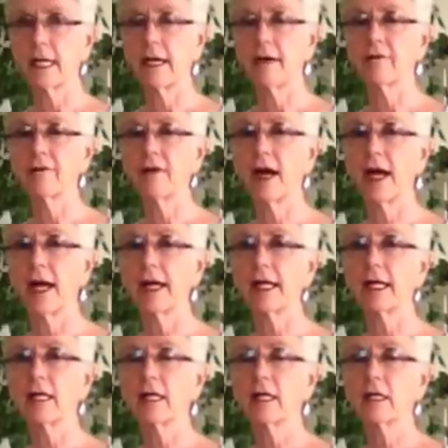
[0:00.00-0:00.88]
If
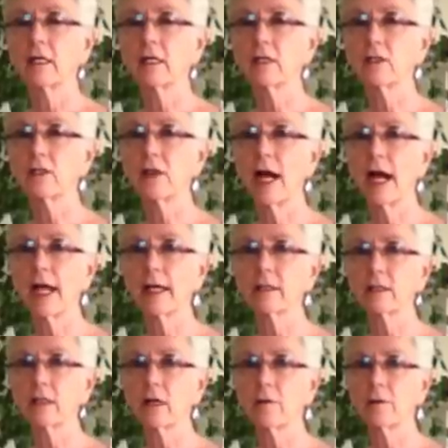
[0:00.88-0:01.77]
I
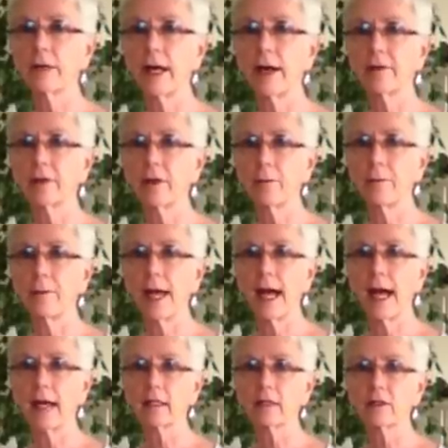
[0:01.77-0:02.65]
contract around the
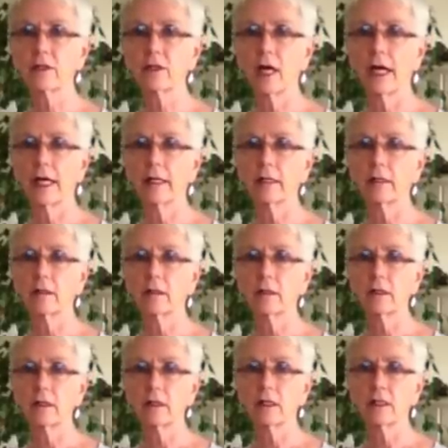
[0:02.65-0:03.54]
back
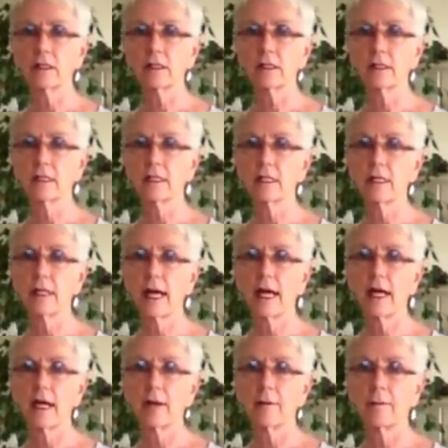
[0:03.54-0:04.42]
triangle, you can see
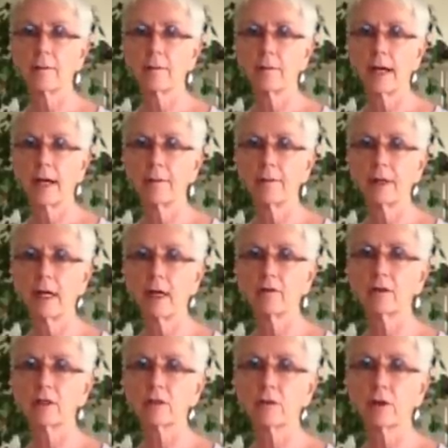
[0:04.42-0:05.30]
that my
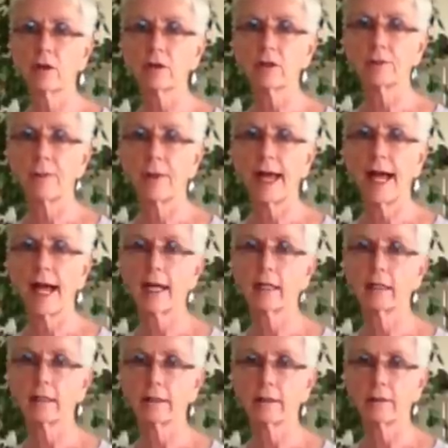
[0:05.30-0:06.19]
pelvis rolls
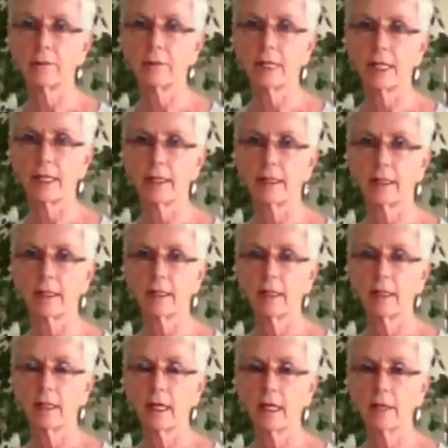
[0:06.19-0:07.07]
back a little bit,
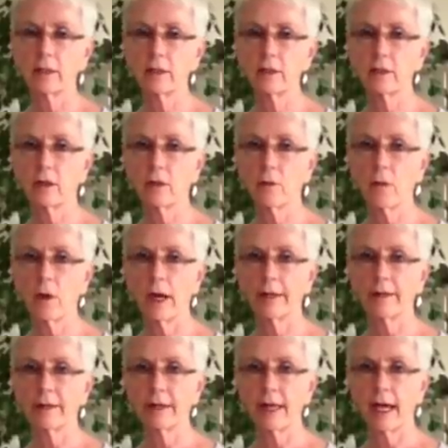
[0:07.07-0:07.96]
and you don't
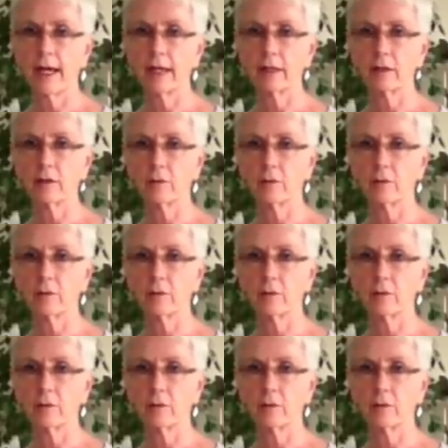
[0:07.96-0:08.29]
want that.